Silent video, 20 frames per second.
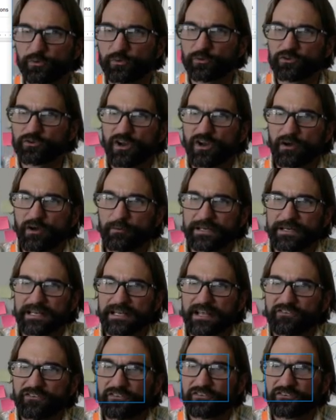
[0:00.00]
which shall be
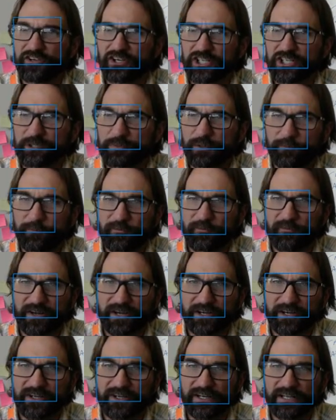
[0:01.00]
necessary and proper
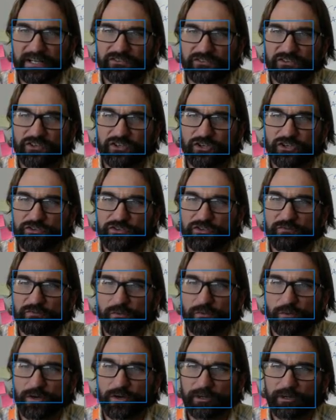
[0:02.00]
and execution of
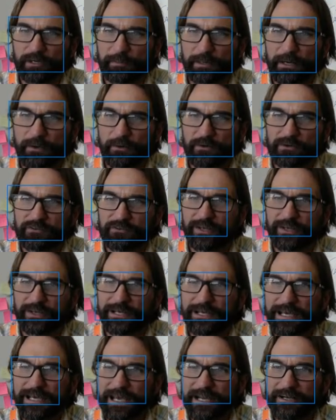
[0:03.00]
foregoing powers
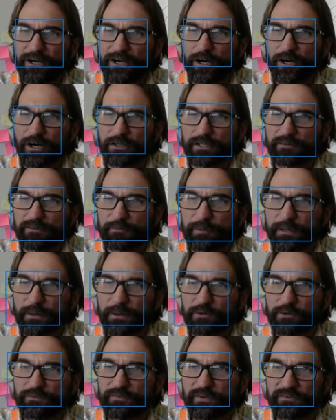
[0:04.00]
and all other
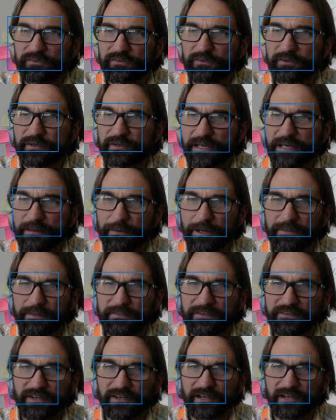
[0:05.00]
powers vested by
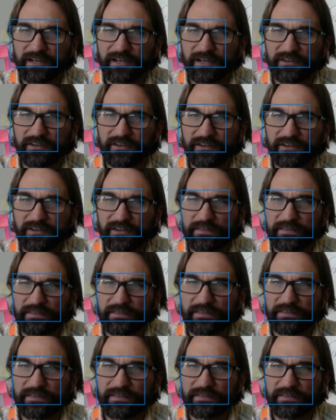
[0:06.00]
this Constitution in the
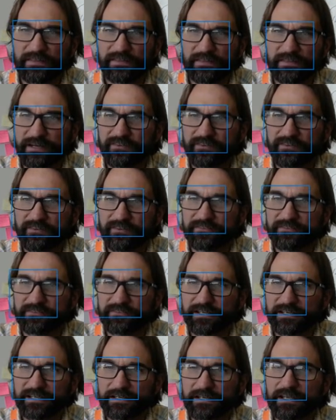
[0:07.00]
government of the United
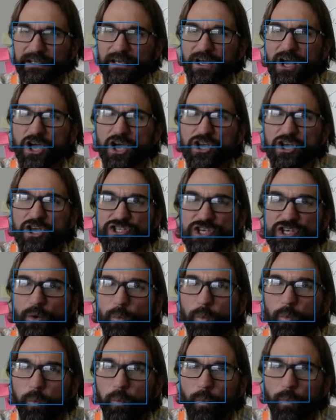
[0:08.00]
States. And it,
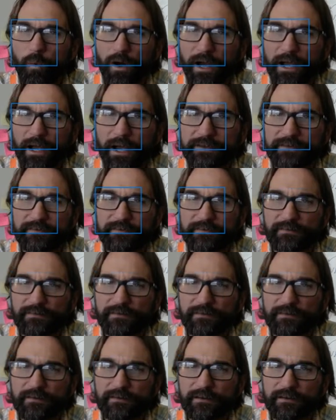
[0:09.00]
so, what
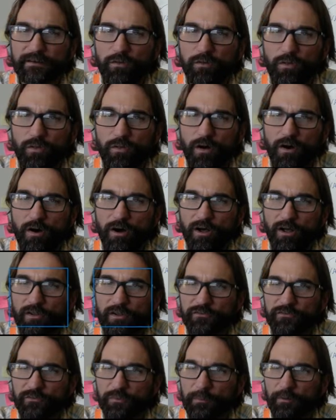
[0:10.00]

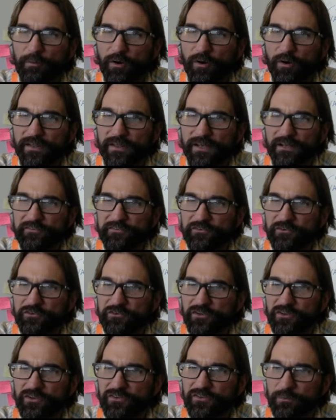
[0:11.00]
clause, what part of the
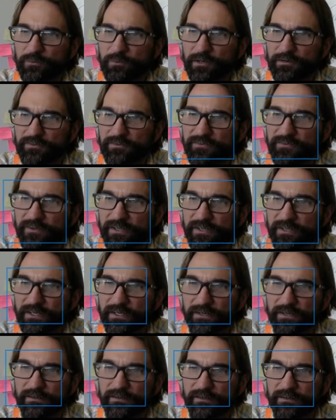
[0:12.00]
Constitution is he referencing
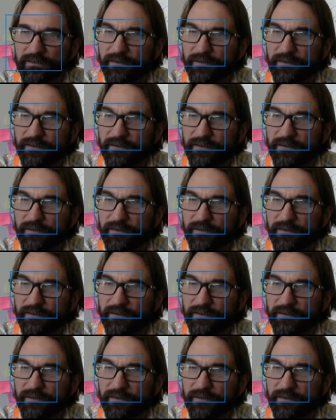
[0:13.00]
here?